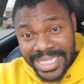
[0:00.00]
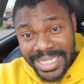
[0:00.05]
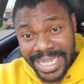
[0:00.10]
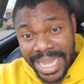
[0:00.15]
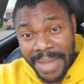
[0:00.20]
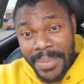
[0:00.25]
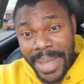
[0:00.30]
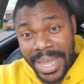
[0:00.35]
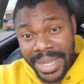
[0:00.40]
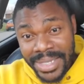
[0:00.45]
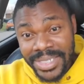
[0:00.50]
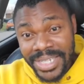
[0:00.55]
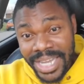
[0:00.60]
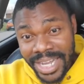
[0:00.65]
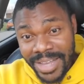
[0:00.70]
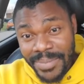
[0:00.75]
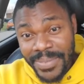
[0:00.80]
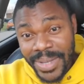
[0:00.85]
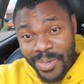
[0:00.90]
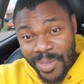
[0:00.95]
Is it
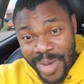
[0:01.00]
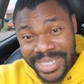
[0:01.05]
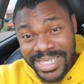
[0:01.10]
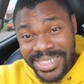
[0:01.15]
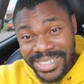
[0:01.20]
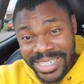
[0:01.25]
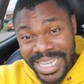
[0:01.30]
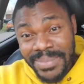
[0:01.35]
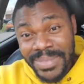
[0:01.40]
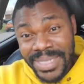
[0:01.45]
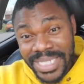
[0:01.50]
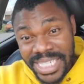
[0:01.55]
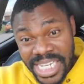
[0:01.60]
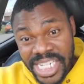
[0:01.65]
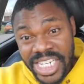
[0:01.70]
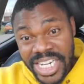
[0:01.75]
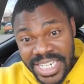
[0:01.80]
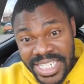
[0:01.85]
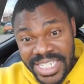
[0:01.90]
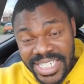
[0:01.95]
possible somebody has thought like
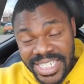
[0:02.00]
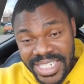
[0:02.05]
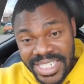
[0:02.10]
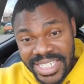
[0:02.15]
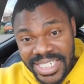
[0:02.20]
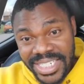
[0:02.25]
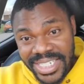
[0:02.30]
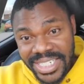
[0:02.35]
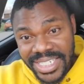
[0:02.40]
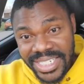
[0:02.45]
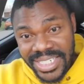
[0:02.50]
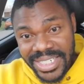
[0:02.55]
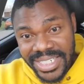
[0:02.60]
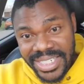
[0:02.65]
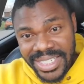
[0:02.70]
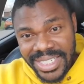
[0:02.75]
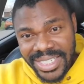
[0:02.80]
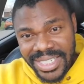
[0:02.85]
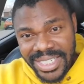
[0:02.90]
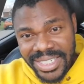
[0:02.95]
that Mark
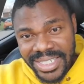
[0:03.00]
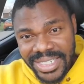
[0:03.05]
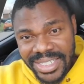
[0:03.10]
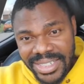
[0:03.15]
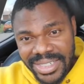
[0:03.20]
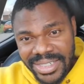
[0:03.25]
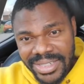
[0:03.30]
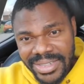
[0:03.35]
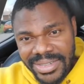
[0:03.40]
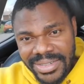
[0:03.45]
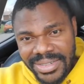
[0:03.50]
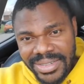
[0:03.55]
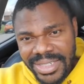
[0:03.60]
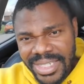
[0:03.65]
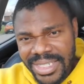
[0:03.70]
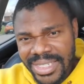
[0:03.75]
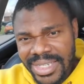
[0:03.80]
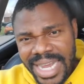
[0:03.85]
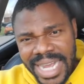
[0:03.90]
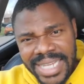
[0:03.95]
Zuckerberg wears the same
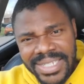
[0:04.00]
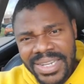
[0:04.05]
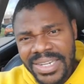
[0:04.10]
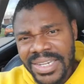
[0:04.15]
t-shirt?